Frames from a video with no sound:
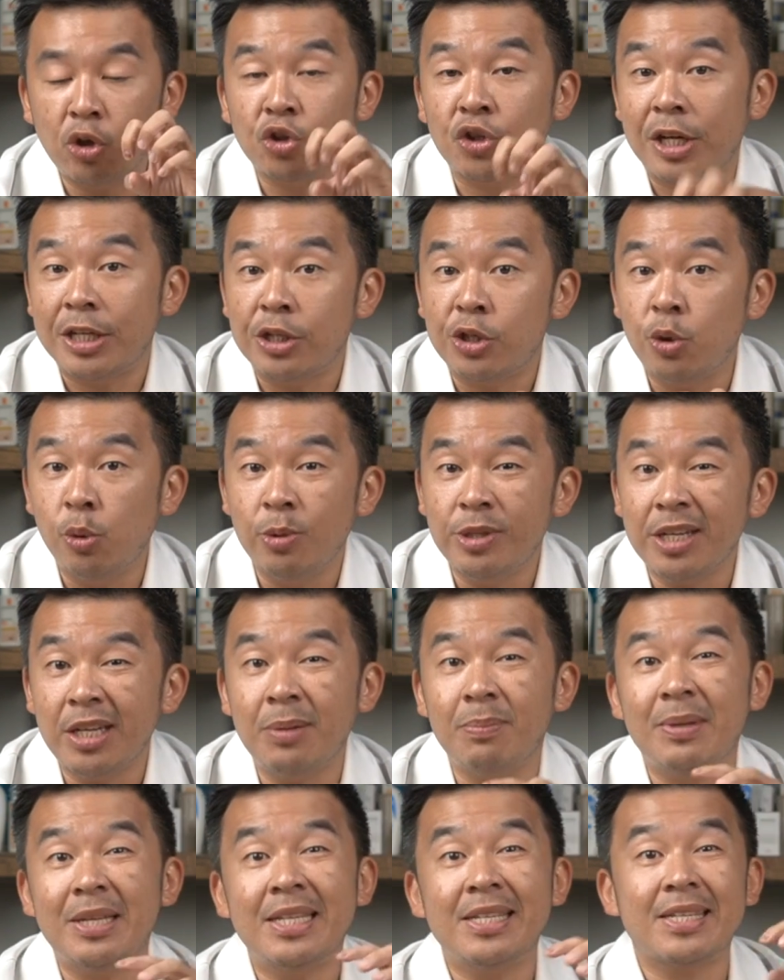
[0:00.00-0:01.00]

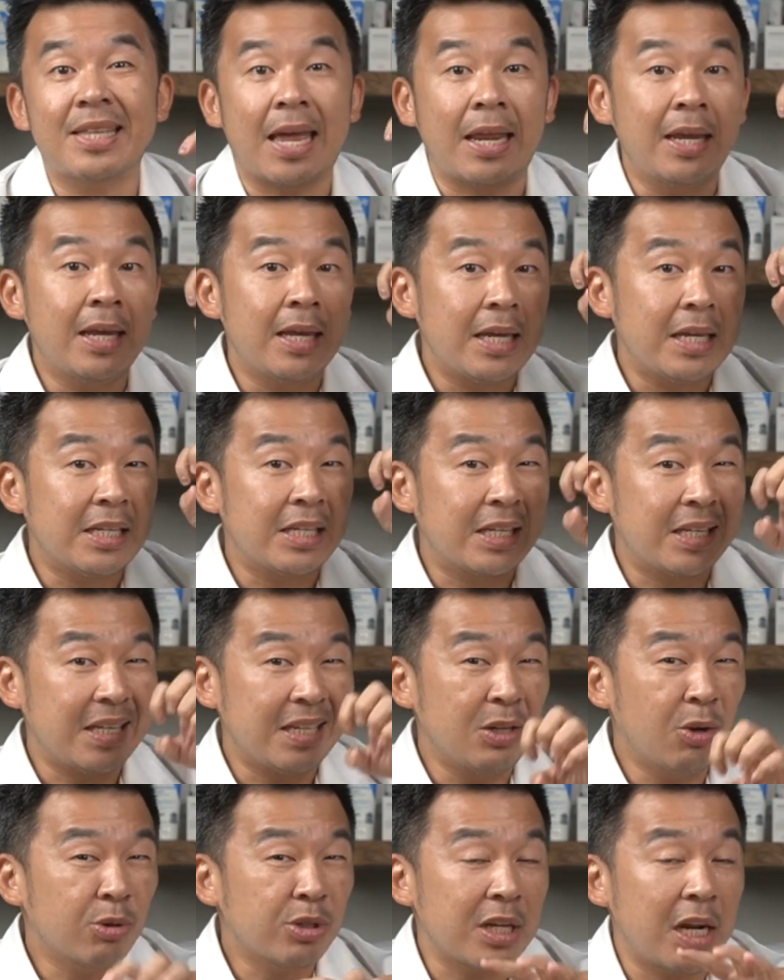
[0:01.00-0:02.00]
translucent, means that it
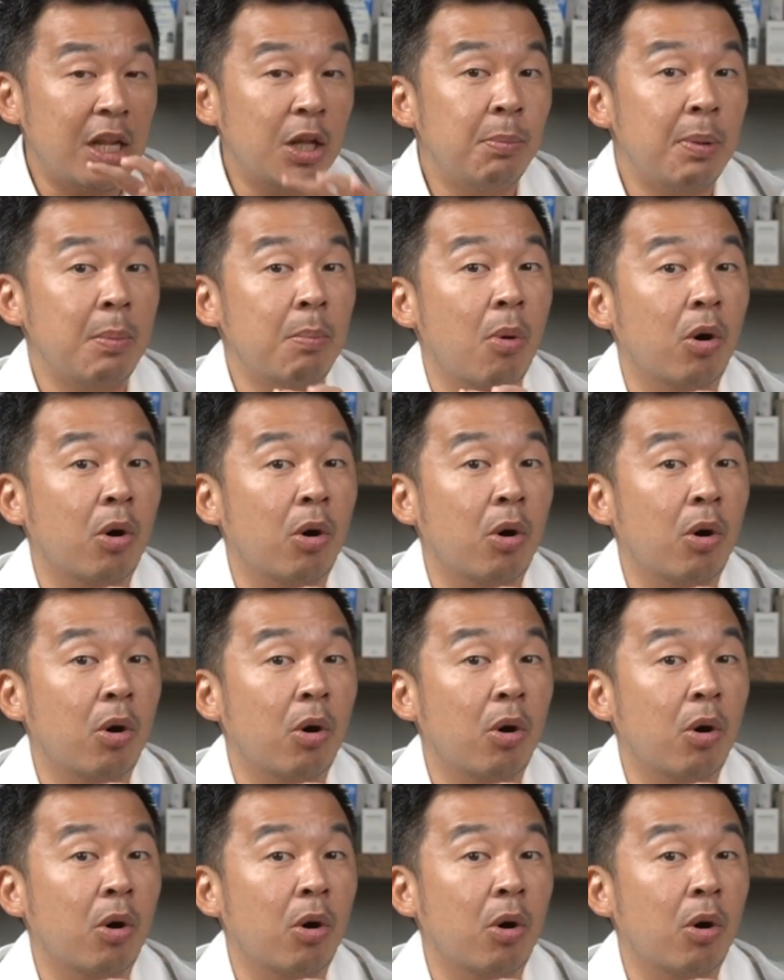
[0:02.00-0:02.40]
looks a little bit